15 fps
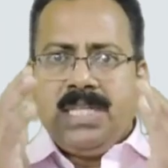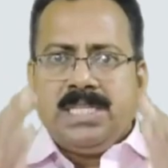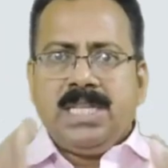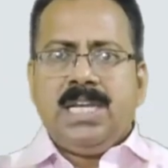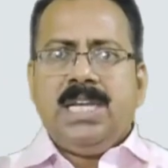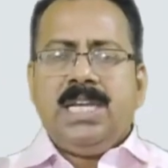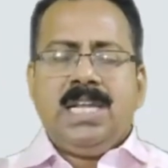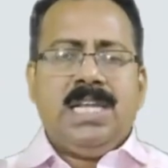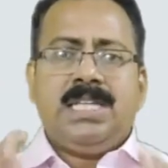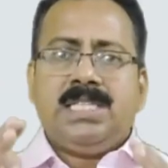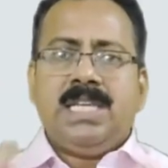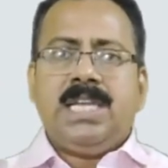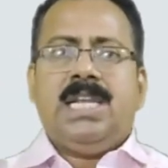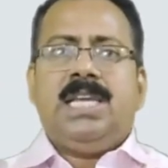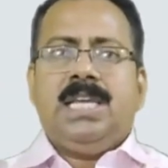
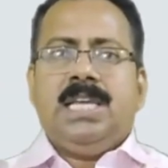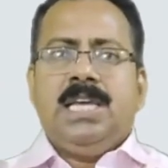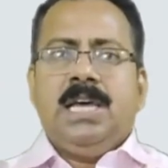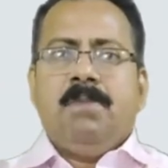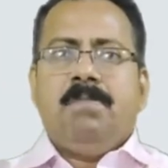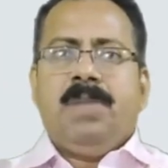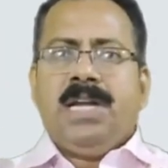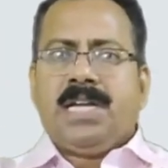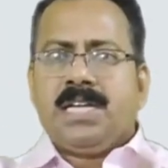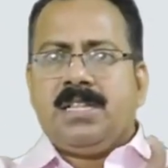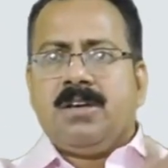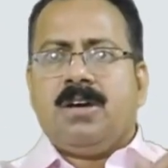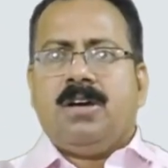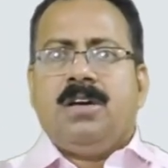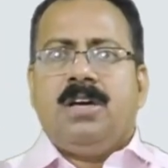easily meet
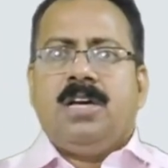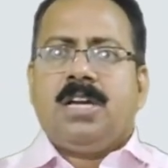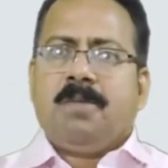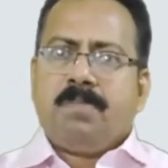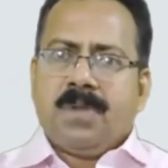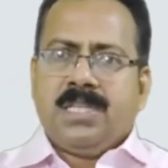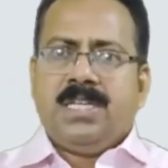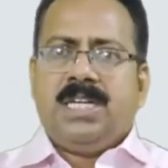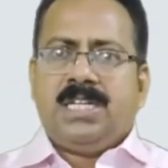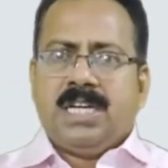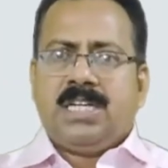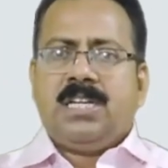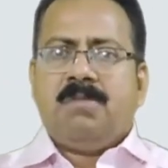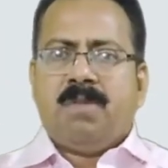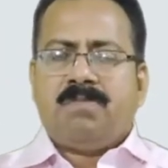the
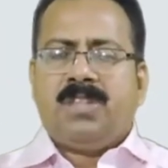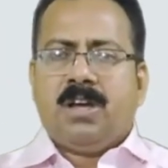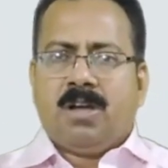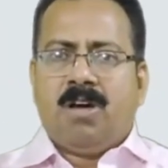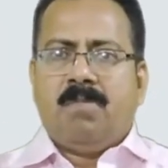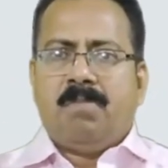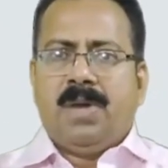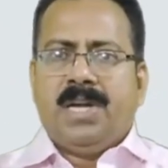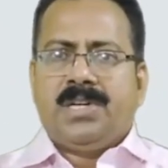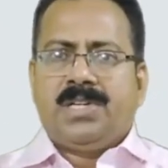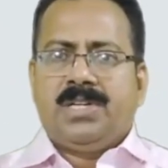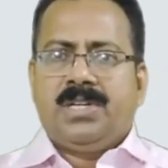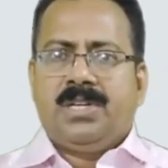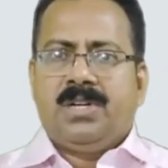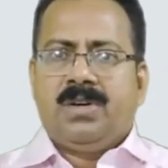representative of the government.
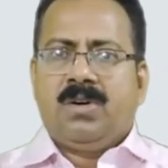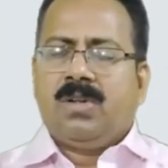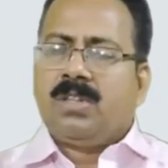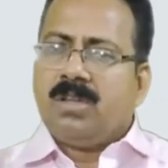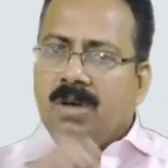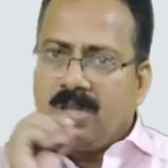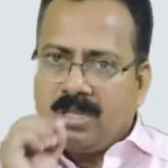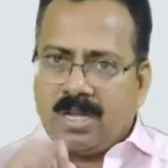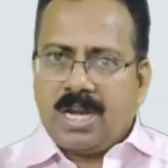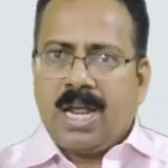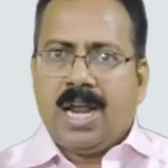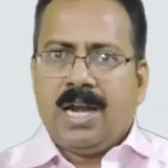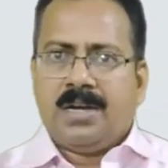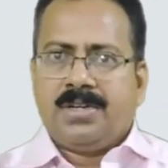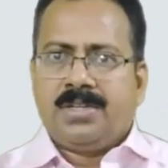On the other
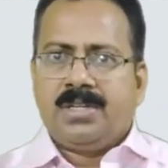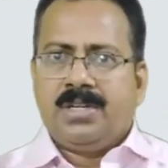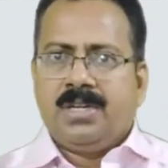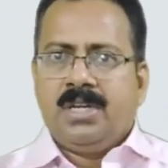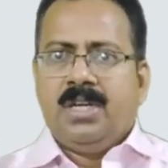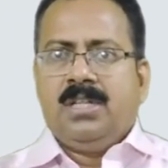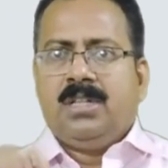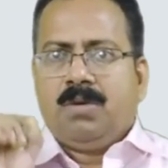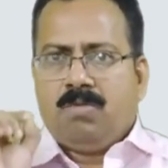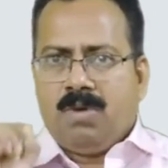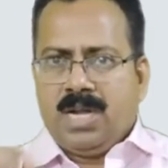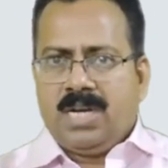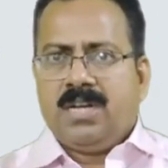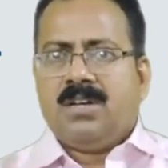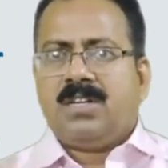hand, the
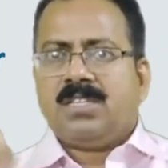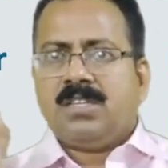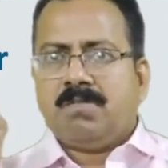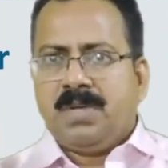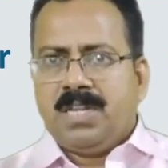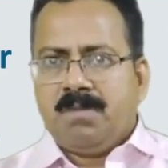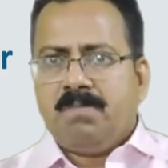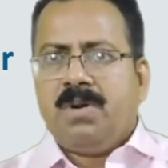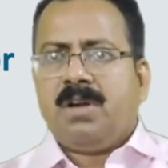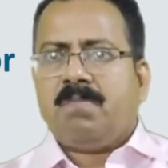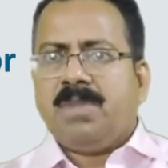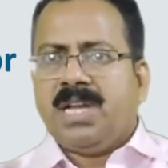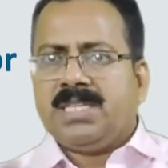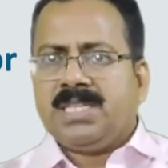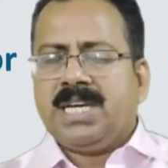workers of
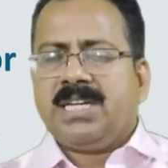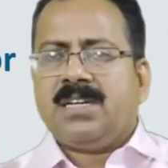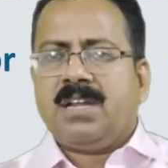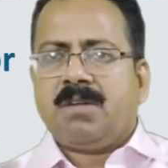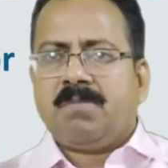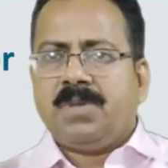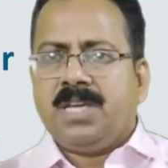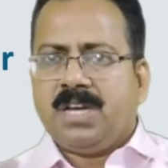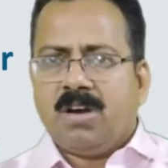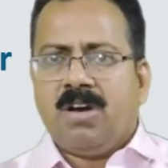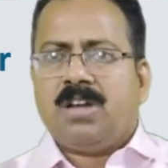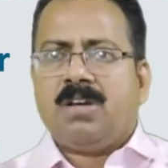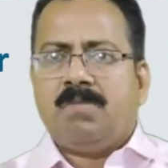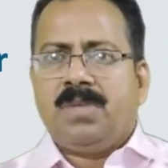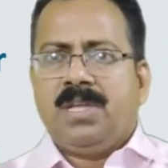informal sector of
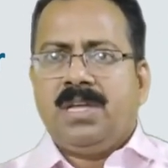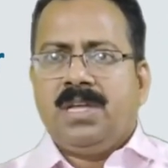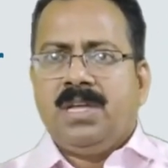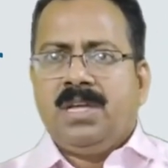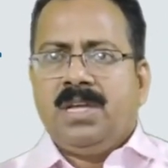economy